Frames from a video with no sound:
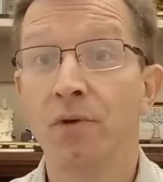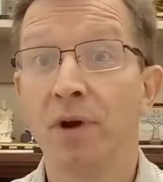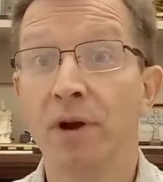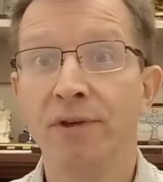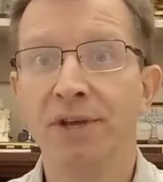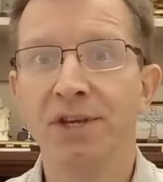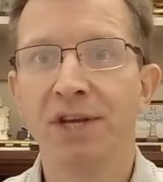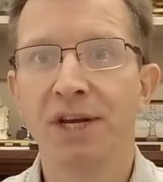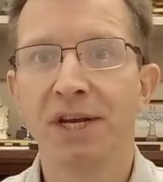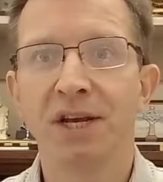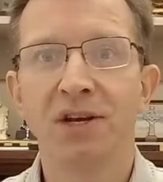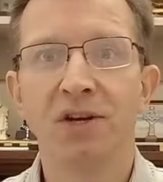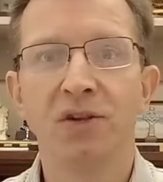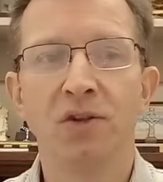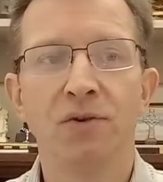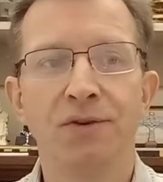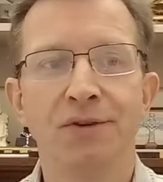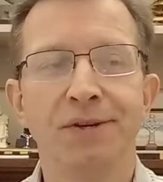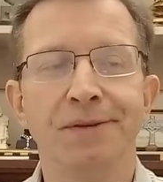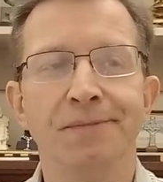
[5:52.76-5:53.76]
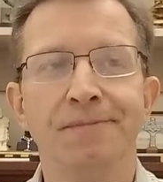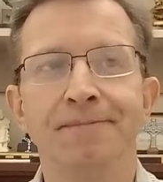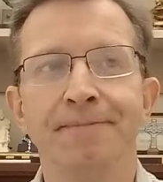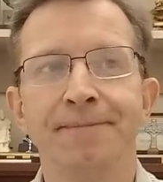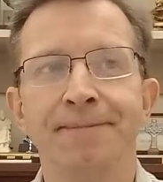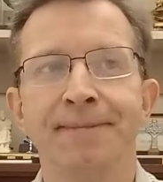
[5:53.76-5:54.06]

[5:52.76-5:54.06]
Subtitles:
I reach a conclusion.